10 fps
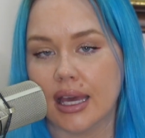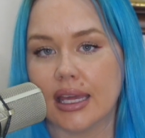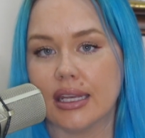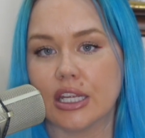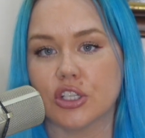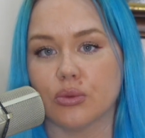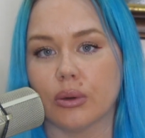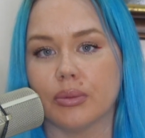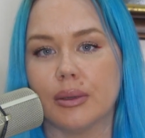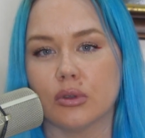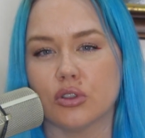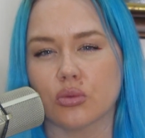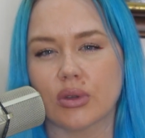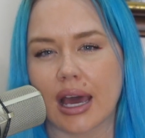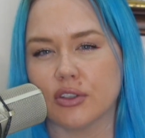a nation where people
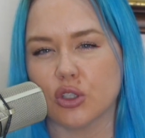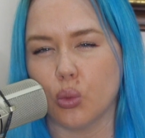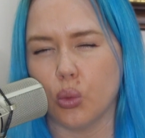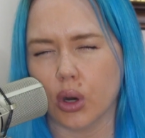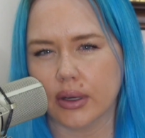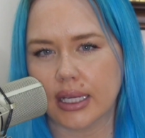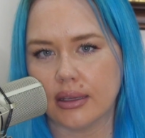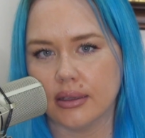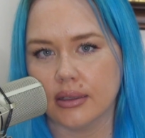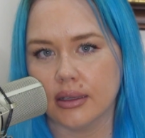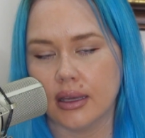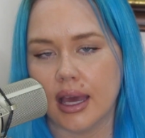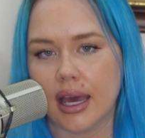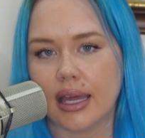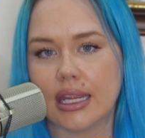don't have to worry,
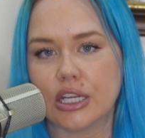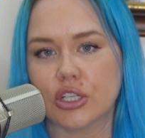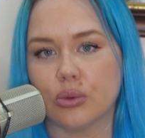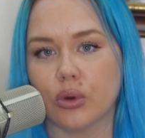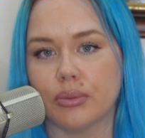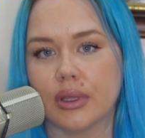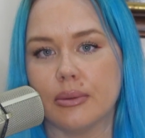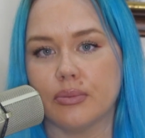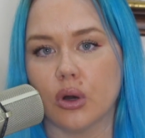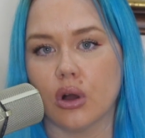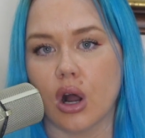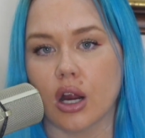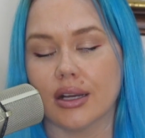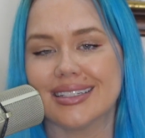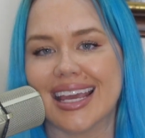a nation where people
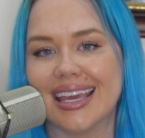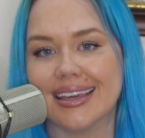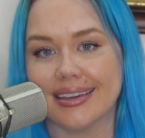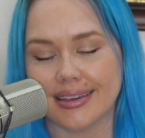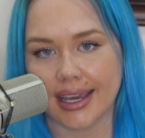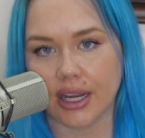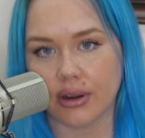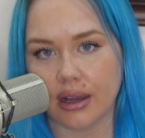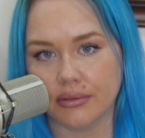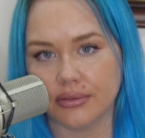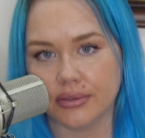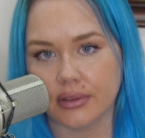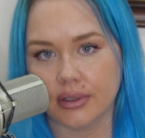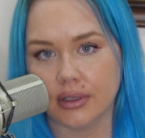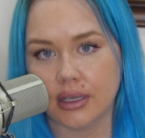are taken care of,
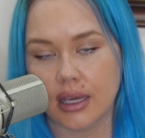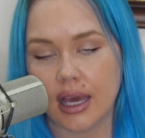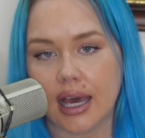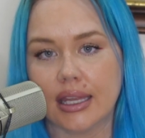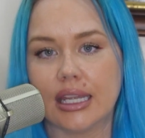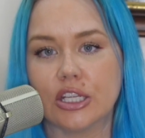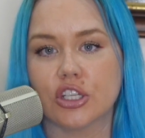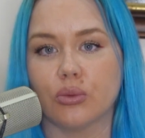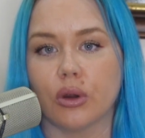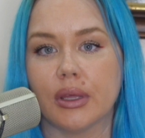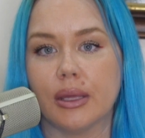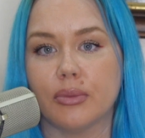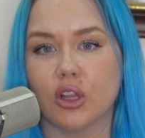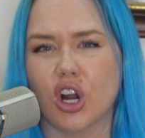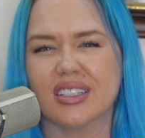a nation where
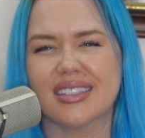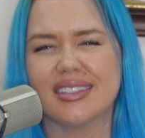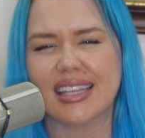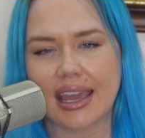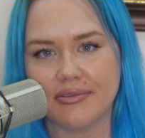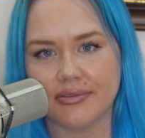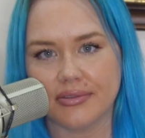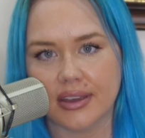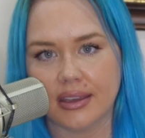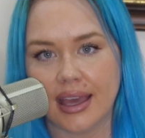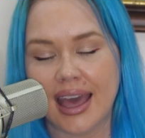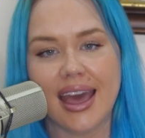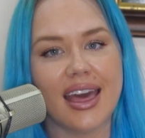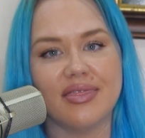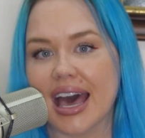people are safe,
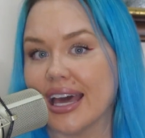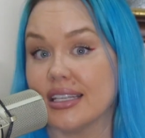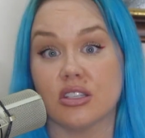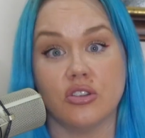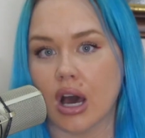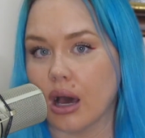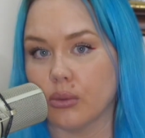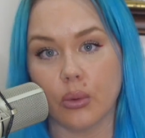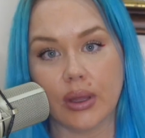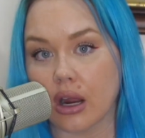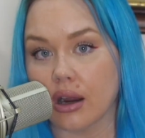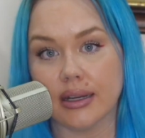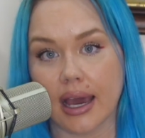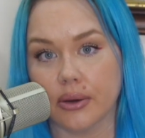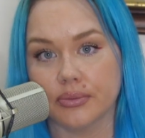and that is not what we are
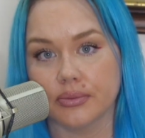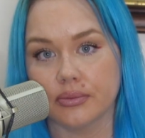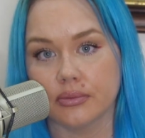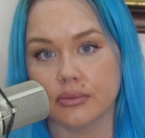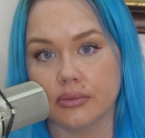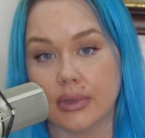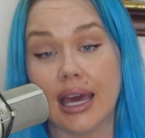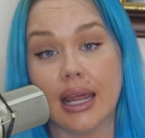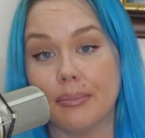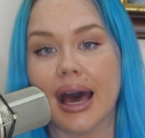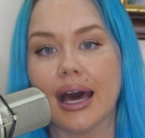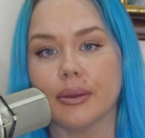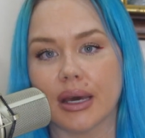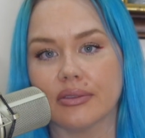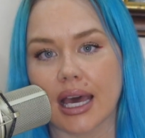now. And I'm mad
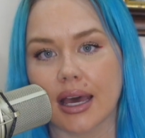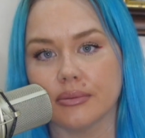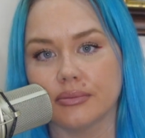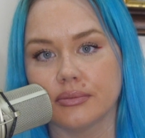about that.